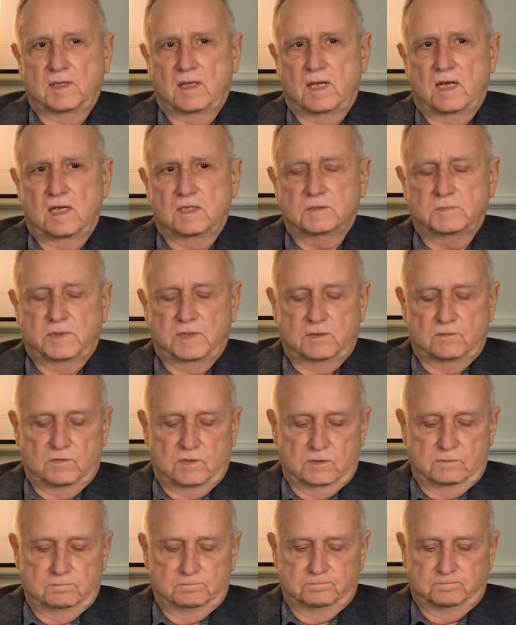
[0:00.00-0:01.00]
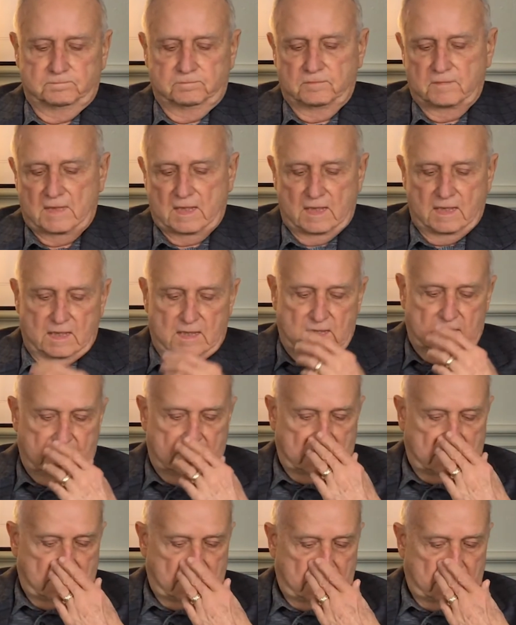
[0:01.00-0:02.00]
the hospital room,
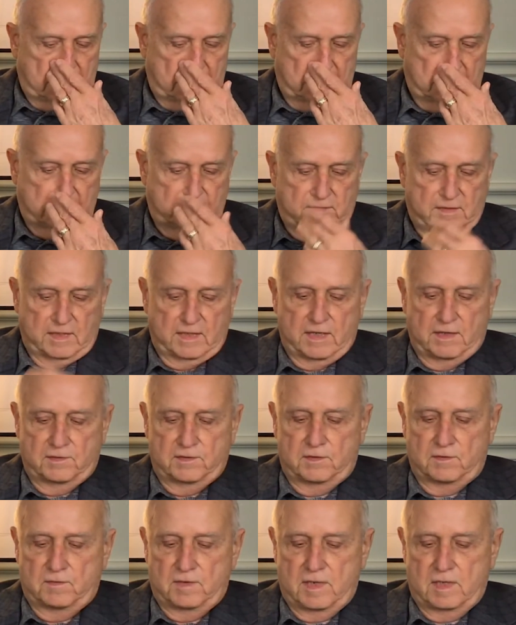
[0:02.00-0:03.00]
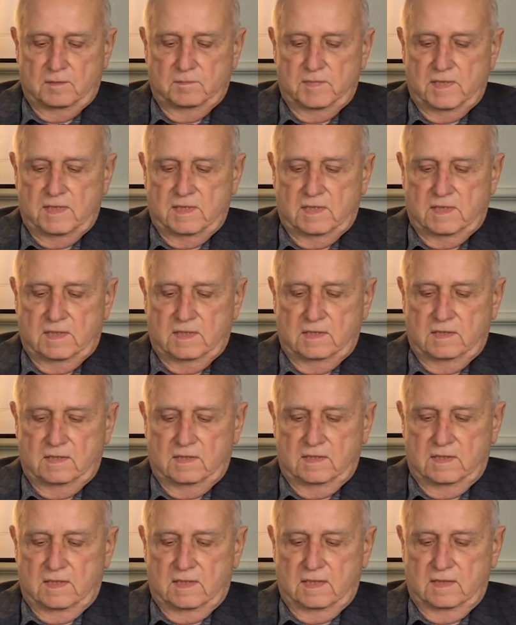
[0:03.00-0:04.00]
and they gathered around me and
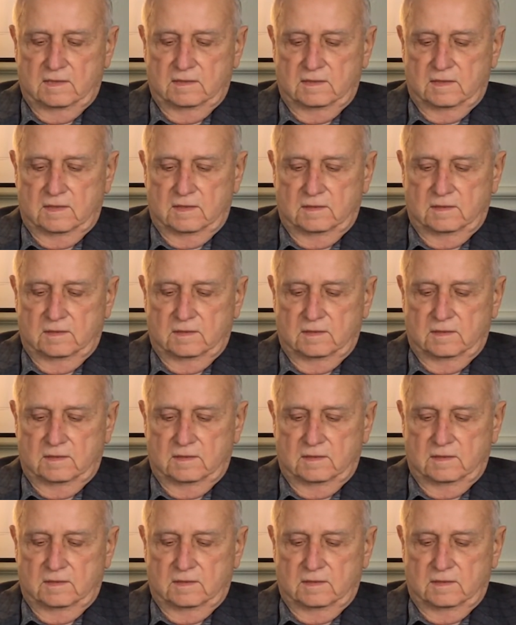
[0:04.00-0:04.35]
Linda, and